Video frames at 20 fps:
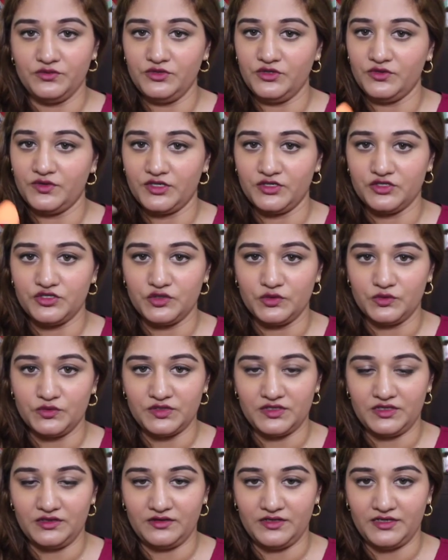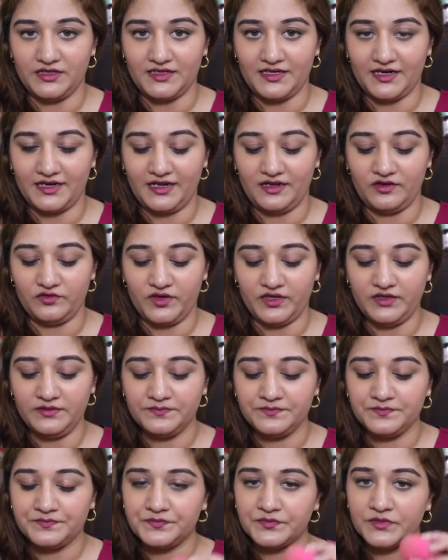You can choose the Real Technique one,